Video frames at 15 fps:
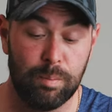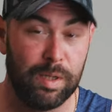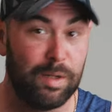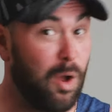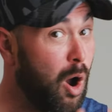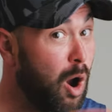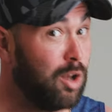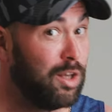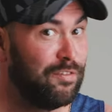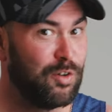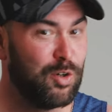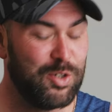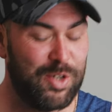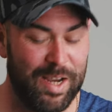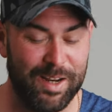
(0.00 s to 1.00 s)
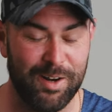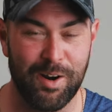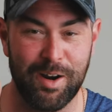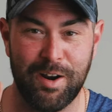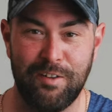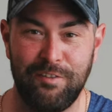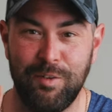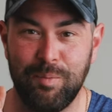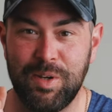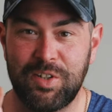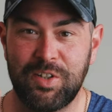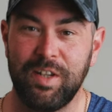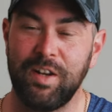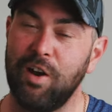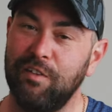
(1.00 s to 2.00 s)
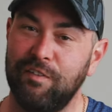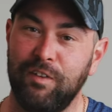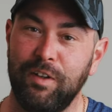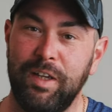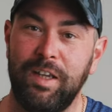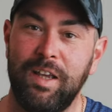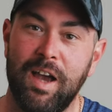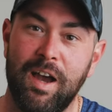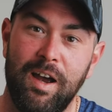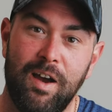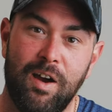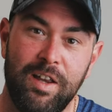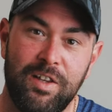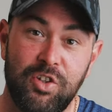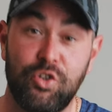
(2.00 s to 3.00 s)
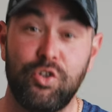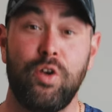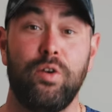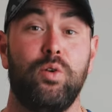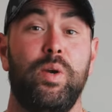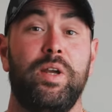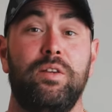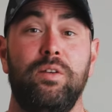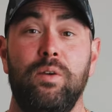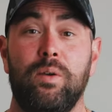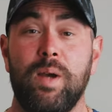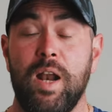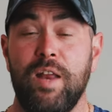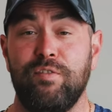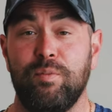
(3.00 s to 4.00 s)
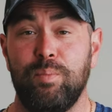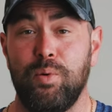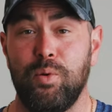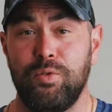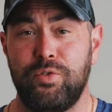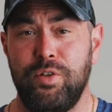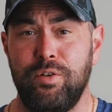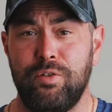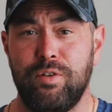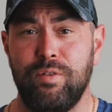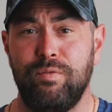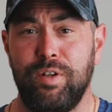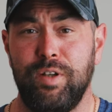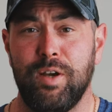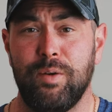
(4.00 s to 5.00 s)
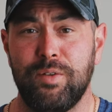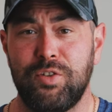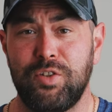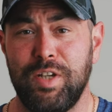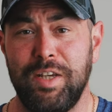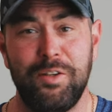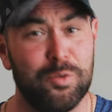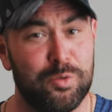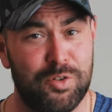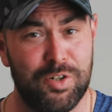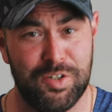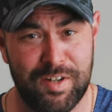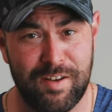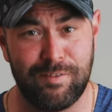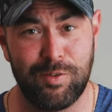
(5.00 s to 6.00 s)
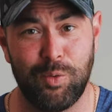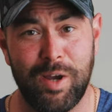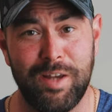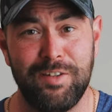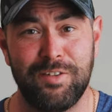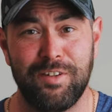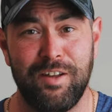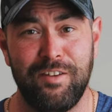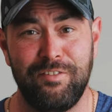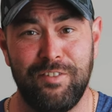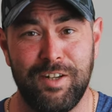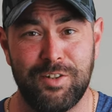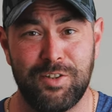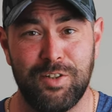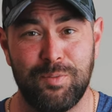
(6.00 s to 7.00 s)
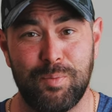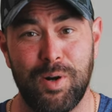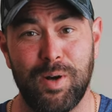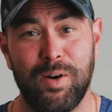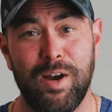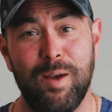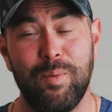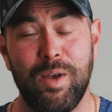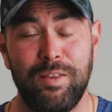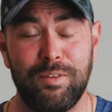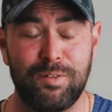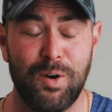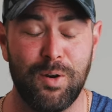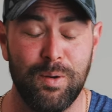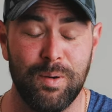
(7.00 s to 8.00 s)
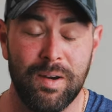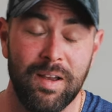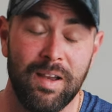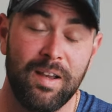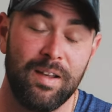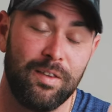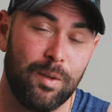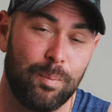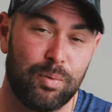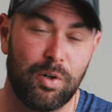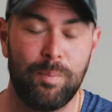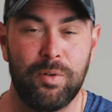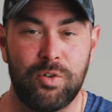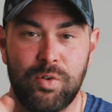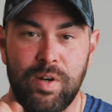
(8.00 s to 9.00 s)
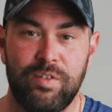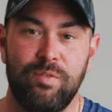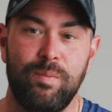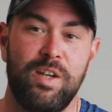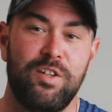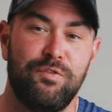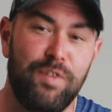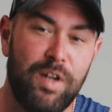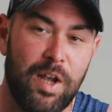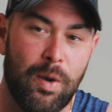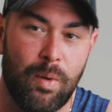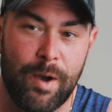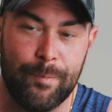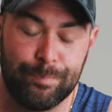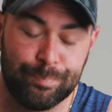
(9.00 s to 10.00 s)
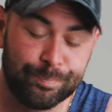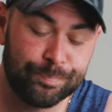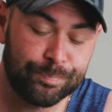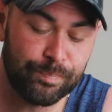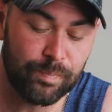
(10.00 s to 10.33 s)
but only for a second. I don't know if you missed it. Hopefully it's so quick that you can't even pause the YouTube video and see it. You'll just have to wait until I finish the program and throw the proper transformation video up.